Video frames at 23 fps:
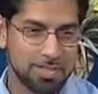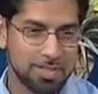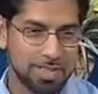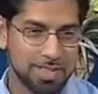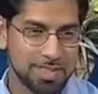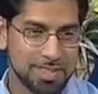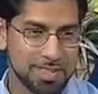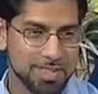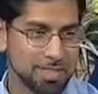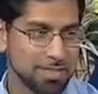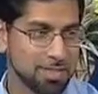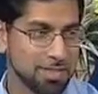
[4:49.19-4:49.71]

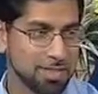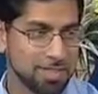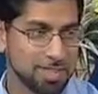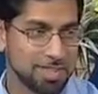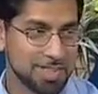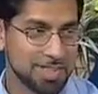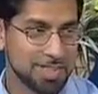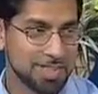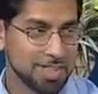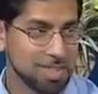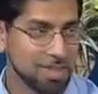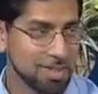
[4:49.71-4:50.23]
Whereas if
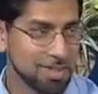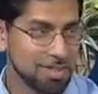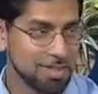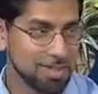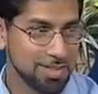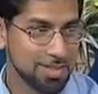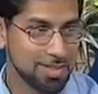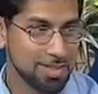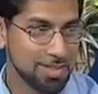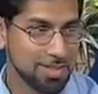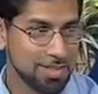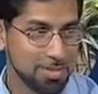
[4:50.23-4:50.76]
it's a
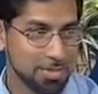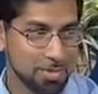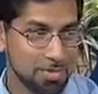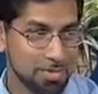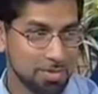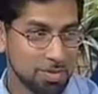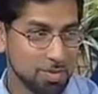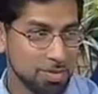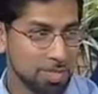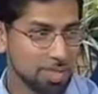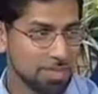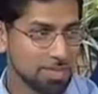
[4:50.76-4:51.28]
non,
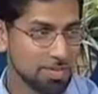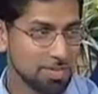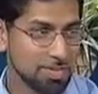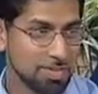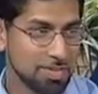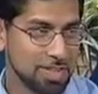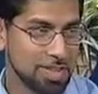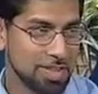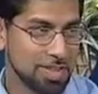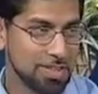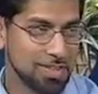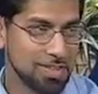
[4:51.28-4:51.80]
someone from
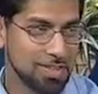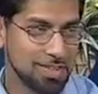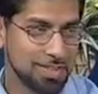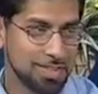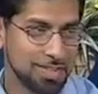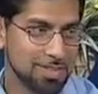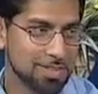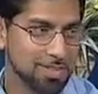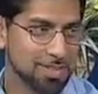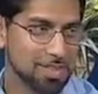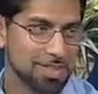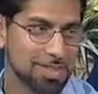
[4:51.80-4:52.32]
another faith,
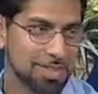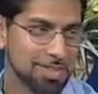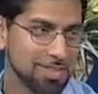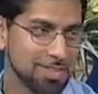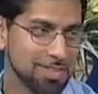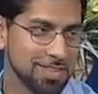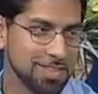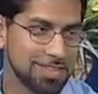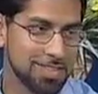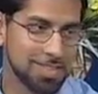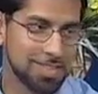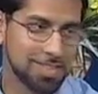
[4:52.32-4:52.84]
they usually
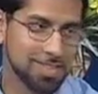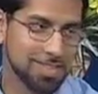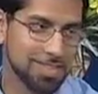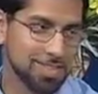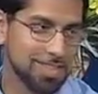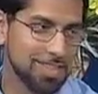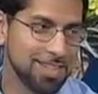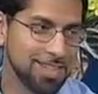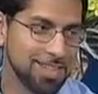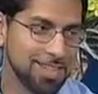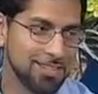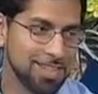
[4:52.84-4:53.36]
don't
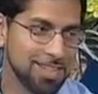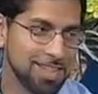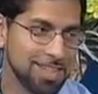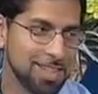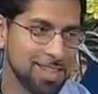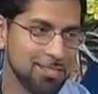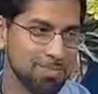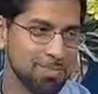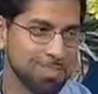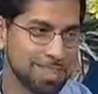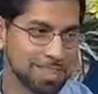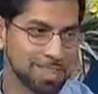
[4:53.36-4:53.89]
identify mm-hmm.